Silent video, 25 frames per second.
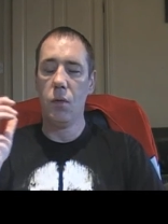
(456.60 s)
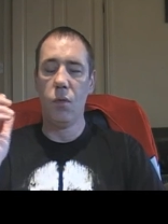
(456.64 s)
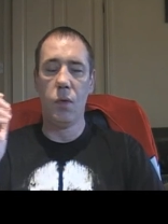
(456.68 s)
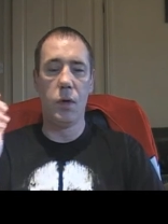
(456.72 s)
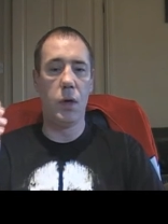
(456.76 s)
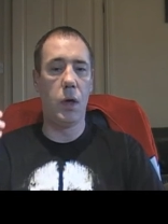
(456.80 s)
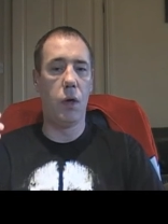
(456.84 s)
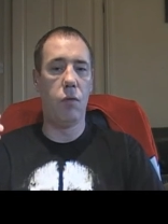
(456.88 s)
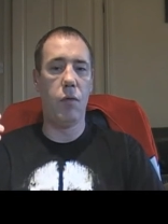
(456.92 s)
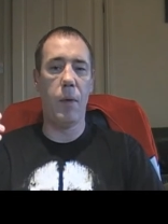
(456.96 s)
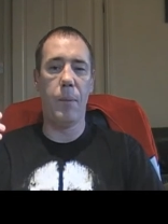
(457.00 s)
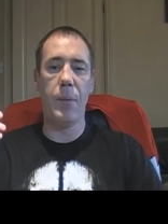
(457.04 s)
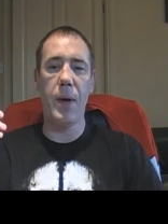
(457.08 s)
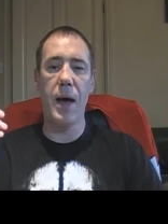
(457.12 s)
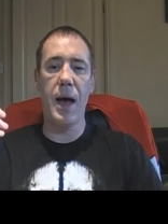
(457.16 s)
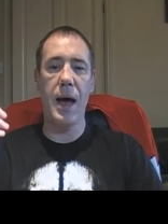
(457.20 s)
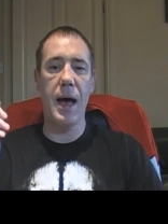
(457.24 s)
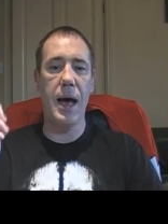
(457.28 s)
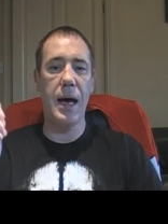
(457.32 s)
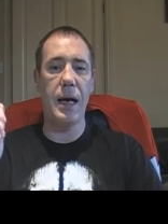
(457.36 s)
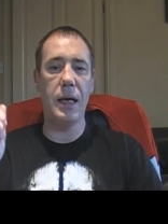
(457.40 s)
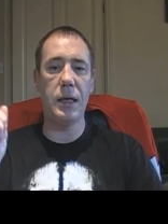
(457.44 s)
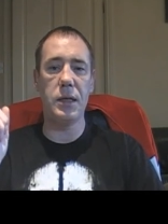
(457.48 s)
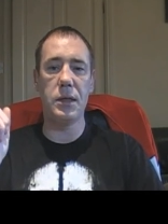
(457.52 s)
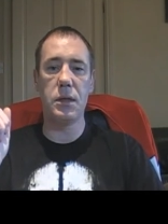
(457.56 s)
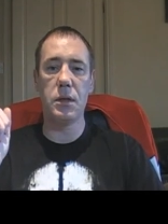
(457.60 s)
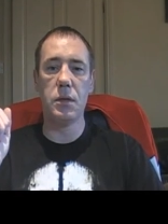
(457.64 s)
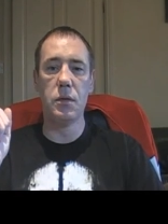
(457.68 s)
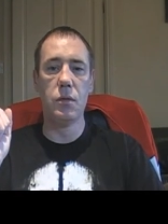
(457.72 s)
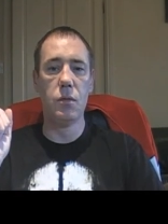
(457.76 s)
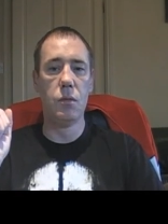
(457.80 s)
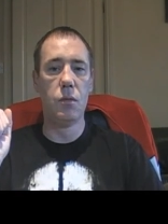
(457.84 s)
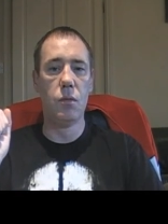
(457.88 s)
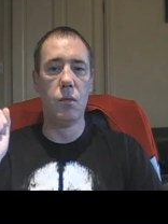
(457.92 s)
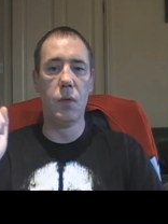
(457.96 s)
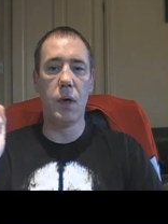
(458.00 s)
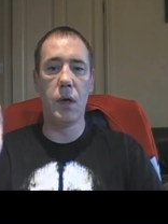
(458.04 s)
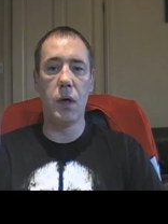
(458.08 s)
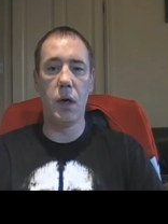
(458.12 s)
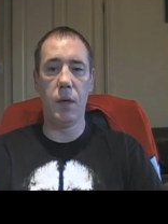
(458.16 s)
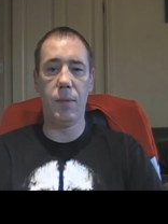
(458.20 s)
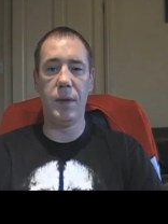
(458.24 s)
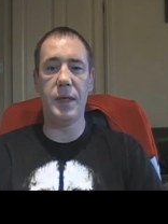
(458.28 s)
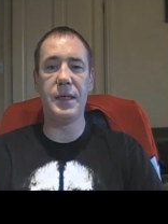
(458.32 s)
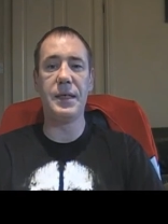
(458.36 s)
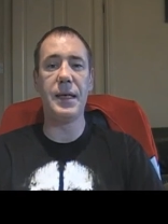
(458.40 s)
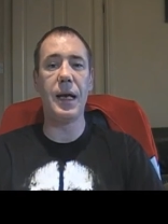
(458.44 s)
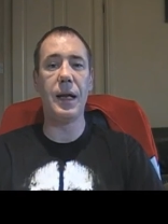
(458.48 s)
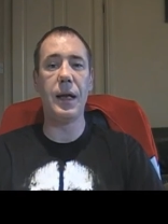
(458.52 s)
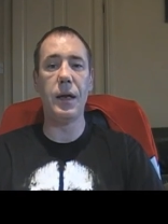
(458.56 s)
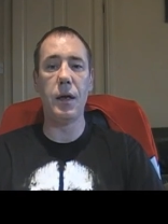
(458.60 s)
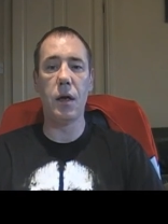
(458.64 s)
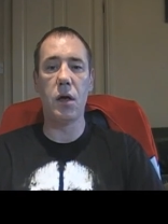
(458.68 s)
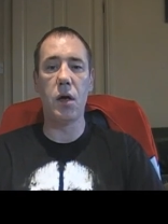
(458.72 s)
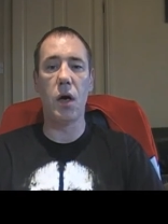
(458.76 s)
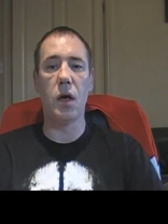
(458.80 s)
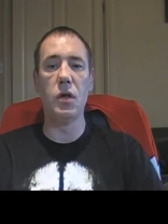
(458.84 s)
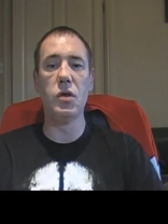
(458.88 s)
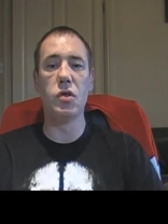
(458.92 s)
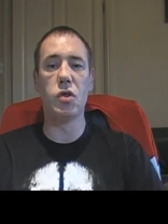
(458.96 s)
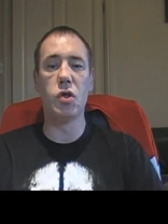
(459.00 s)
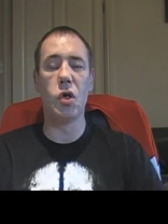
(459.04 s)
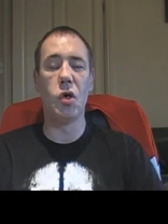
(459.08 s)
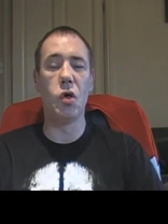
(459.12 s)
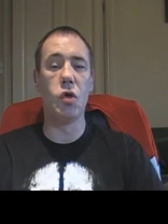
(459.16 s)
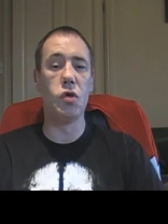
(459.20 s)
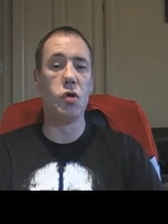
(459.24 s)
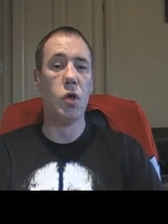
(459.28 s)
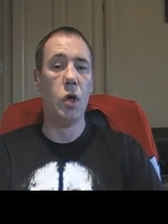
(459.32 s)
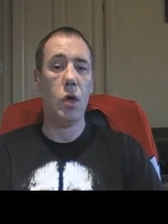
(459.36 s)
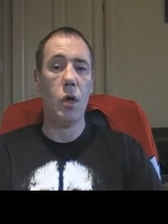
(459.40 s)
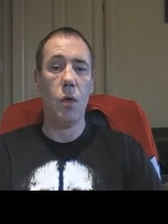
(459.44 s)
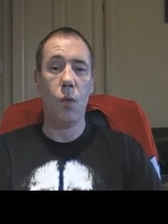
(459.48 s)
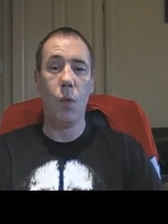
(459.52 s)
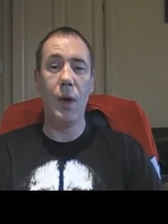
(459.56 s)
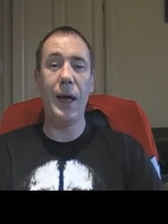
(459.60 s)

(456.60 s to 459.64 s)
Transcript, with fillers: we do repairs, we're going to be selling the consoles.